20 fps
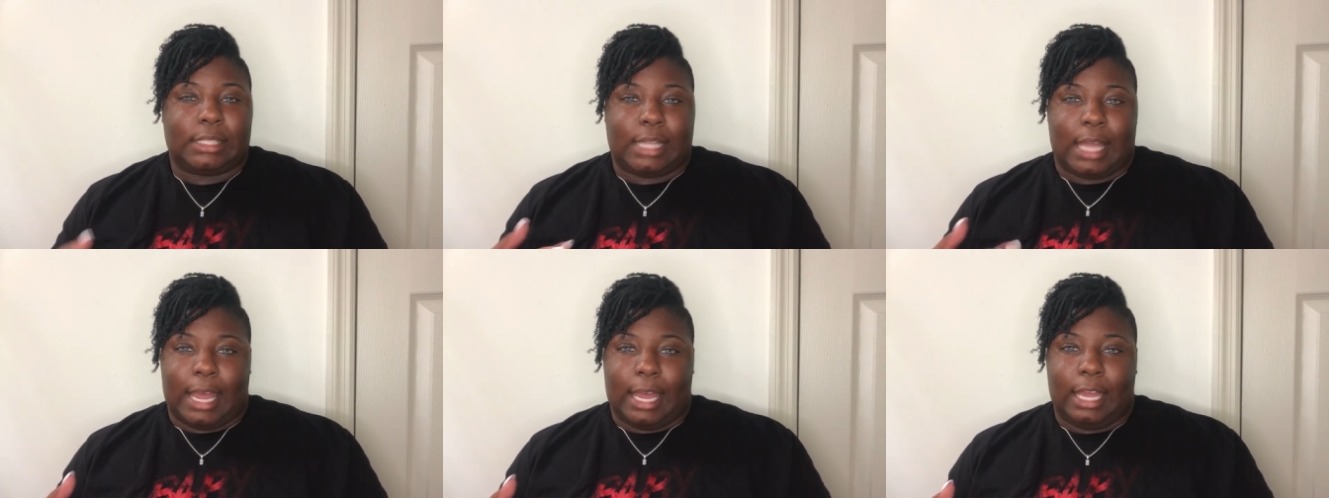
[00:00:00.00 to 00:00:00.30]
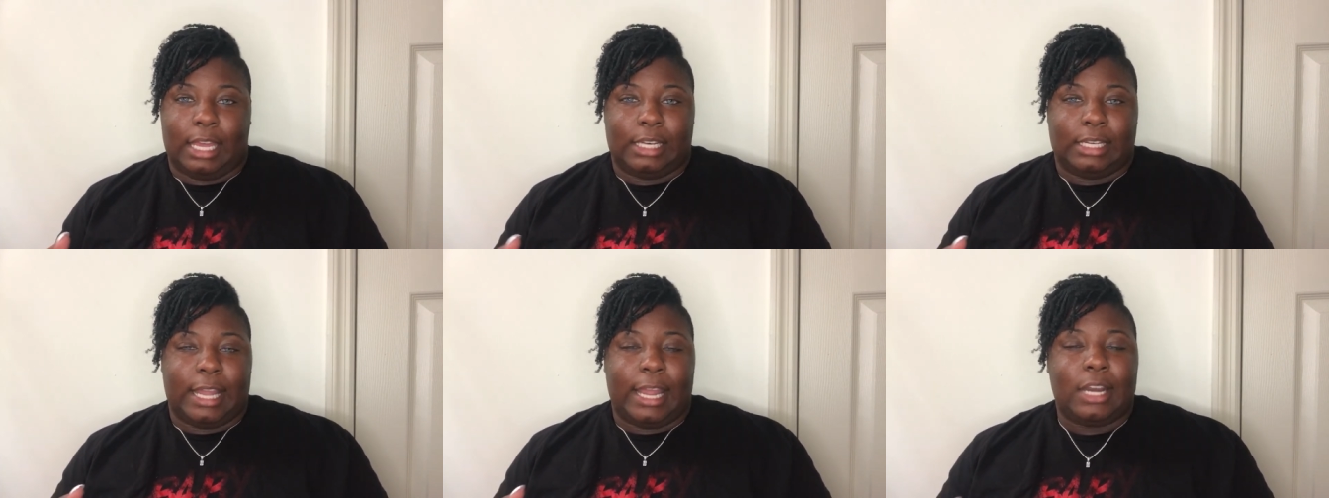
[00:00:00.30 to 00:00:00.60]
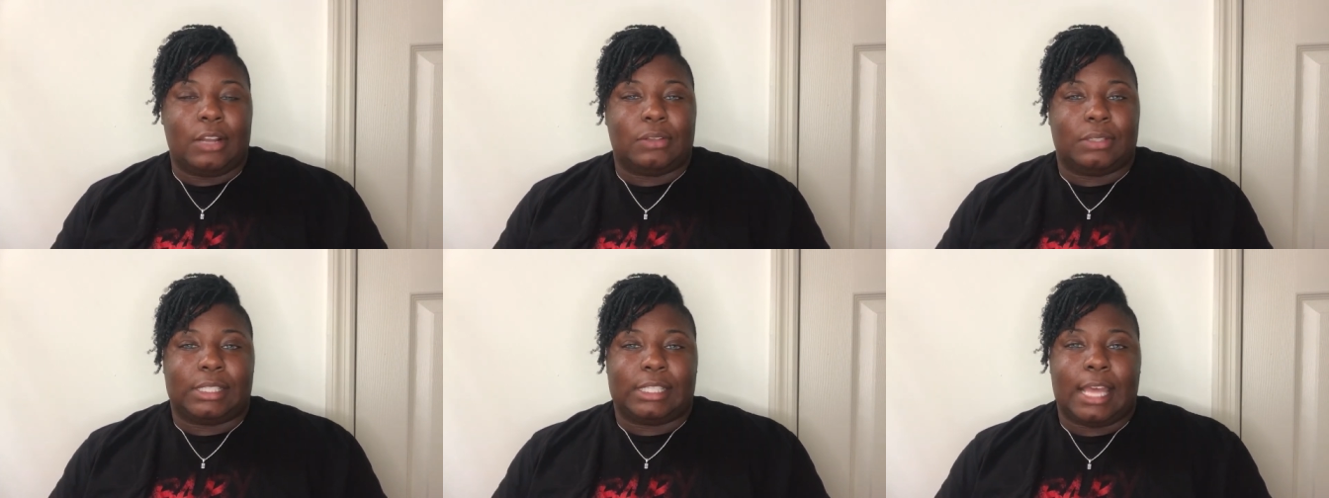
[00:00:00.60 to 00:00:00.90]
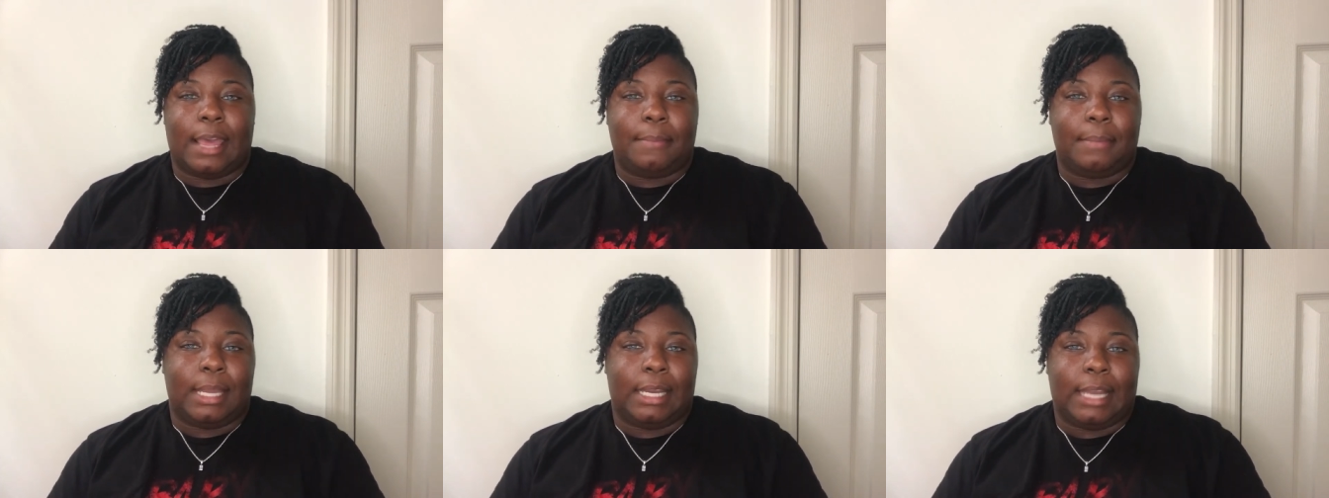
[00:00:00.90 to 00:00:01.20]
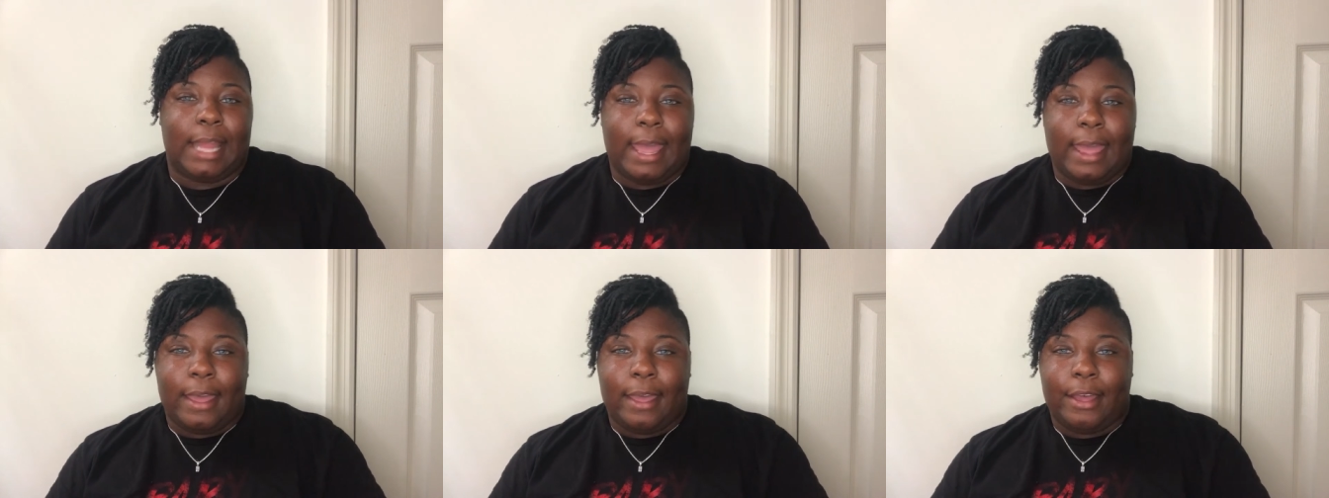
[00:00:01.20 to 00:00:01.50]
Like they don't set me
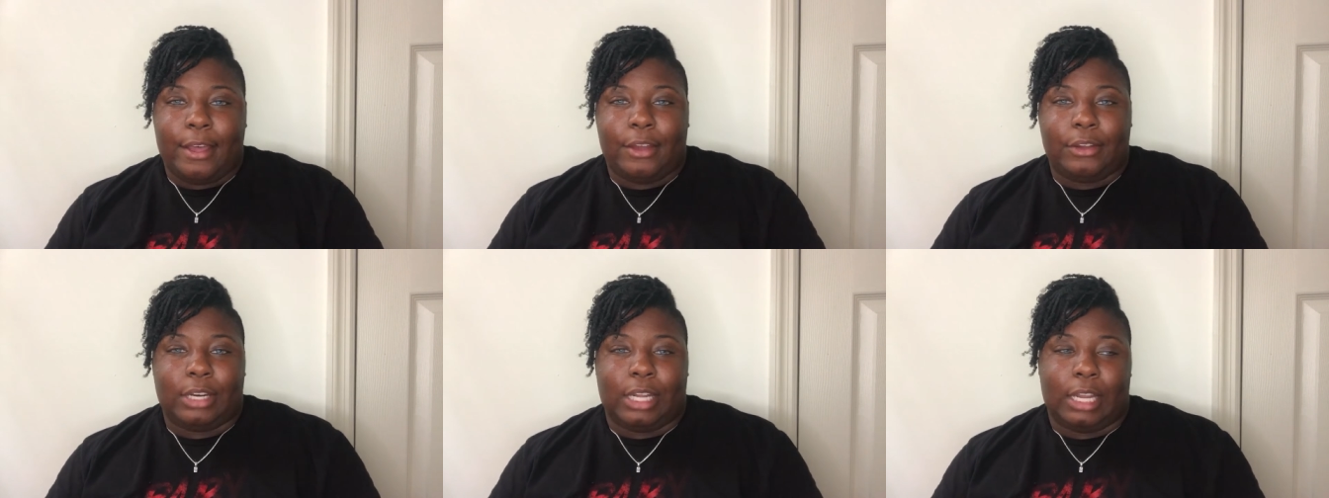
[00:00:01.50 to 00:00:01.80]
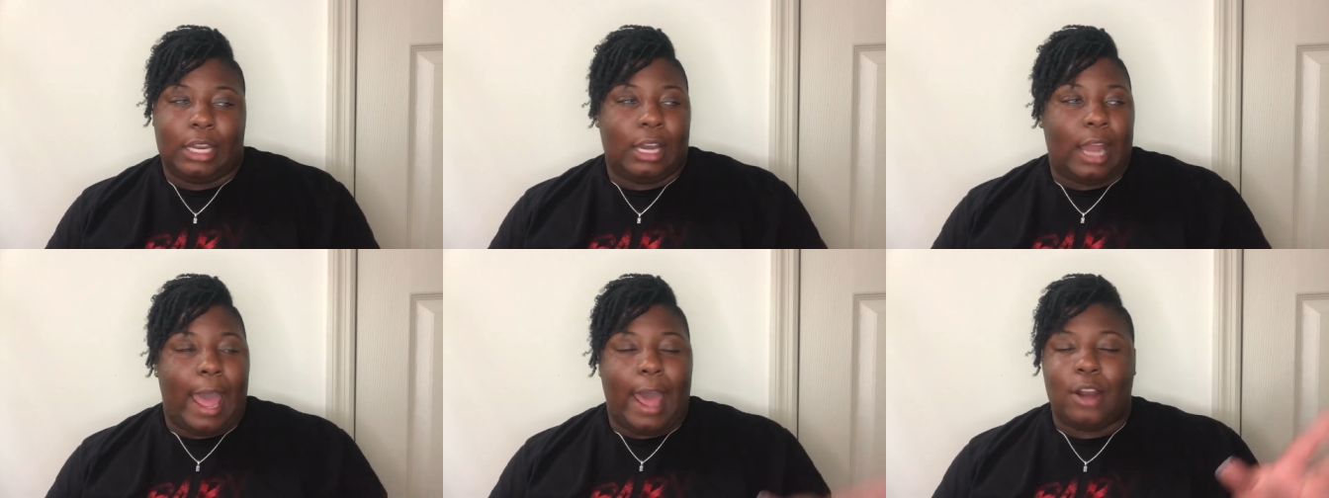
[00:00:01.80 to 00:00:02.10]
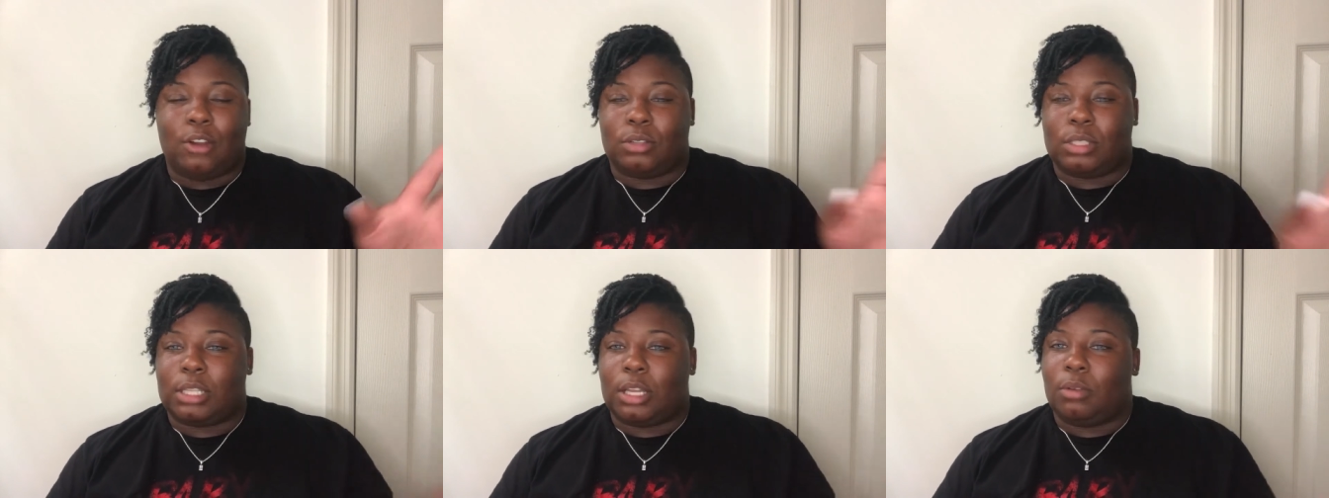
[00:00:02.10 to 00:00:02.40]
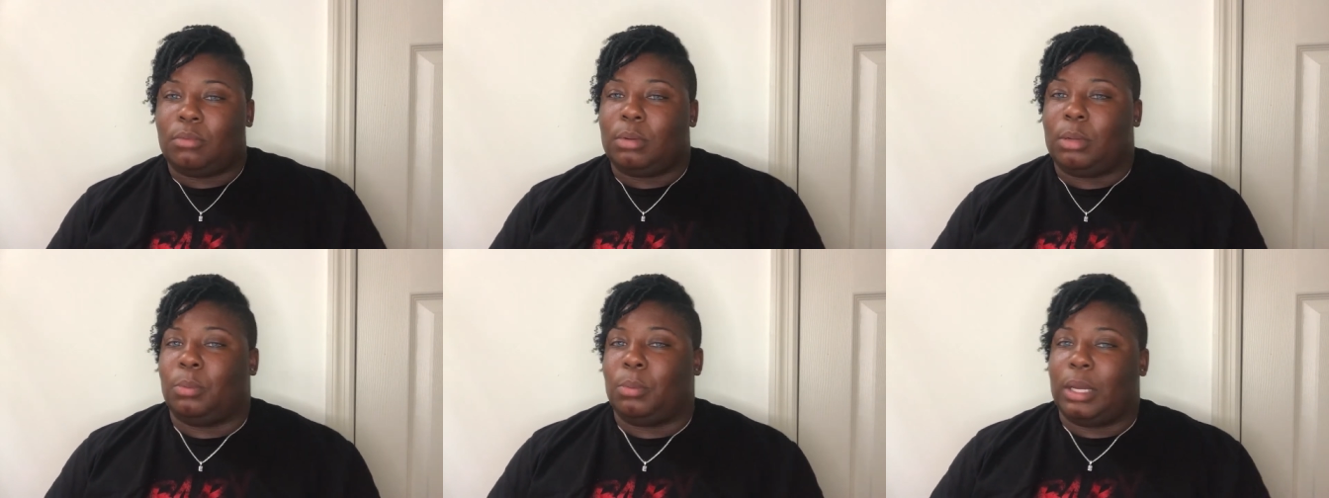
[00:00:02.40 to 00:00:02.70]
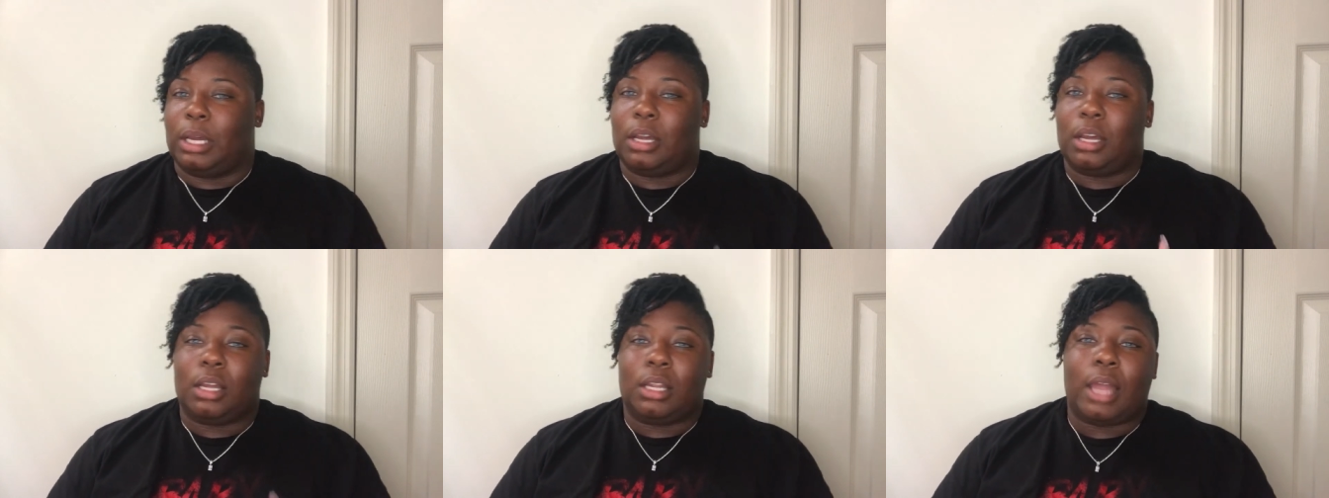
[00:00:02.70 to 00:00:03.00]
down and I don't told them
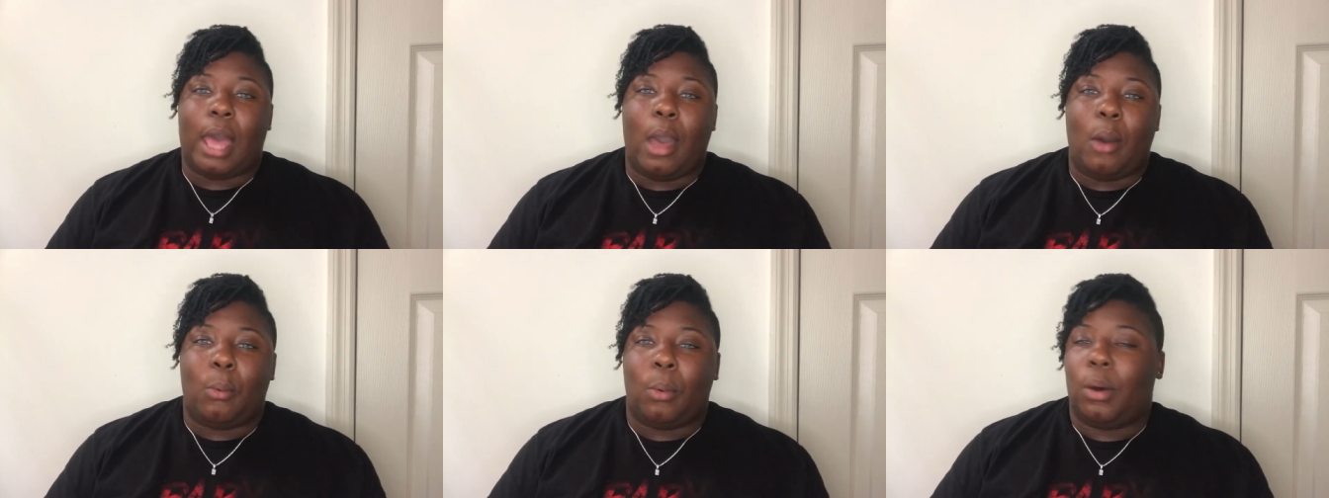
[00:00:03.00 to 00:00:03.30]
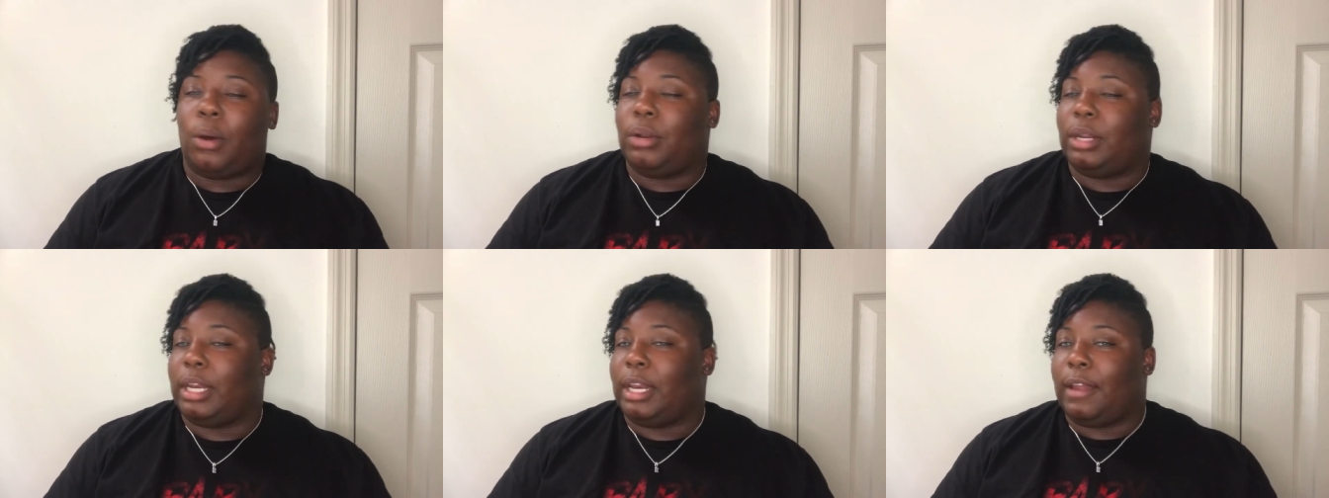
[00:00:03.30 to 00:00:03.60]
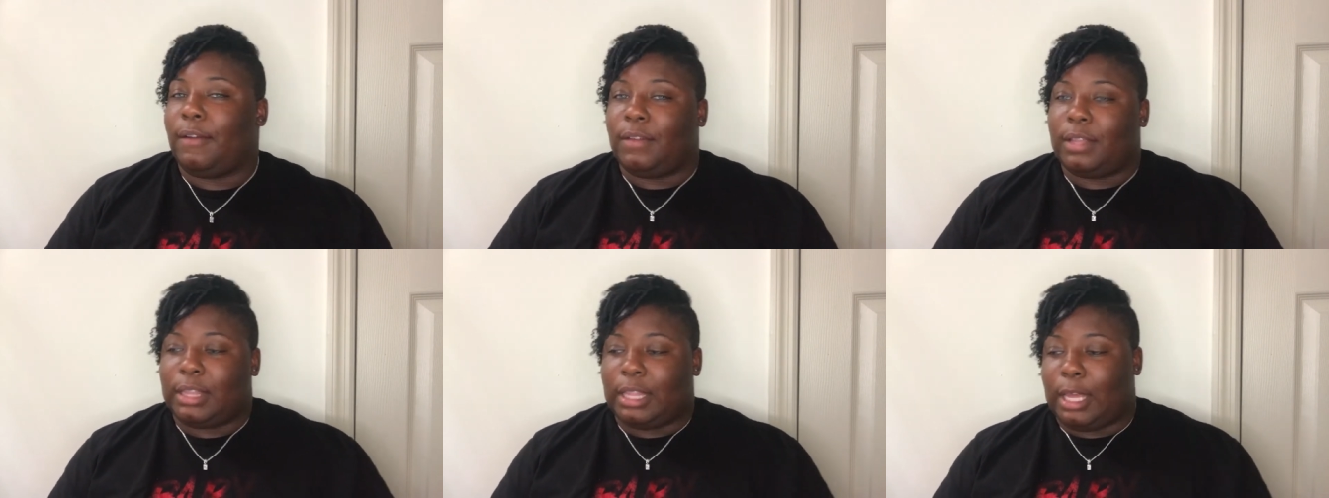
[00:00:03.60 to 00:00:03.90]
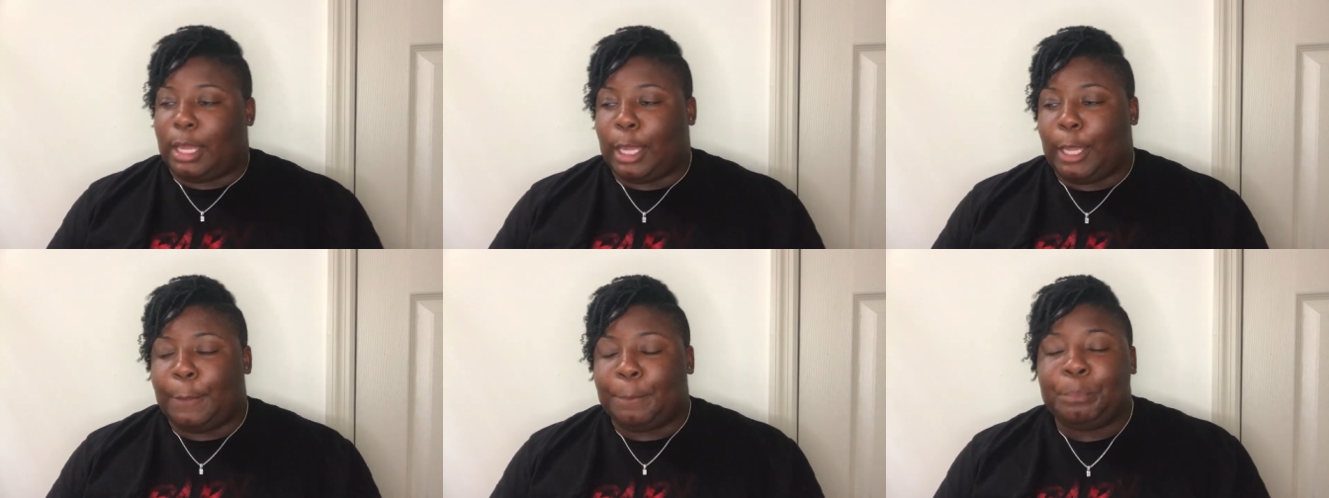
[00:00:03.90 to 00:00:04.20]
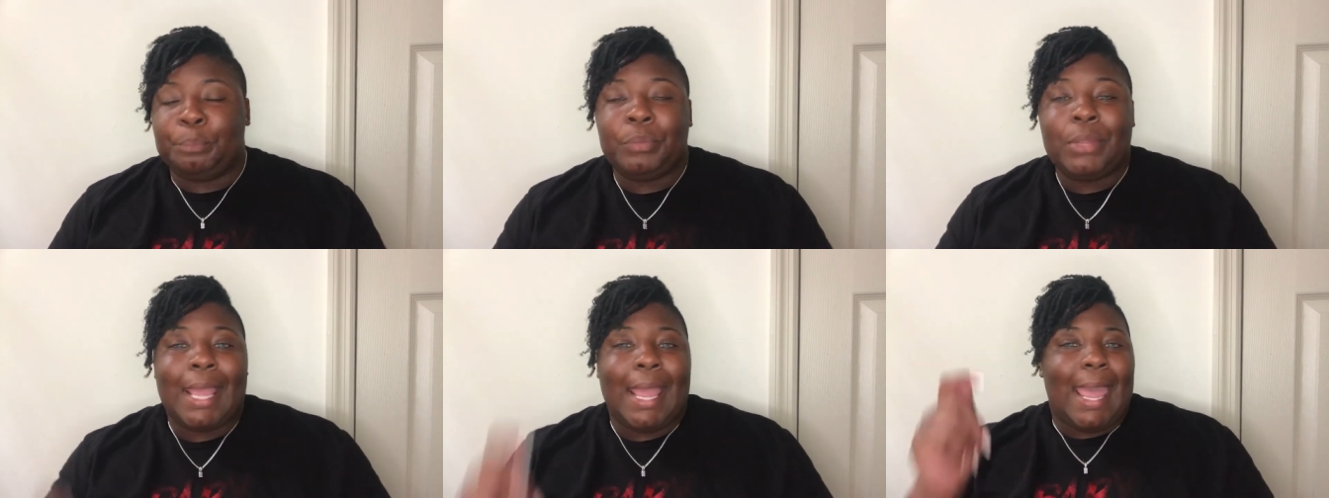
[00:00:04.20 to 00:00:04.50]
what color I want and everything.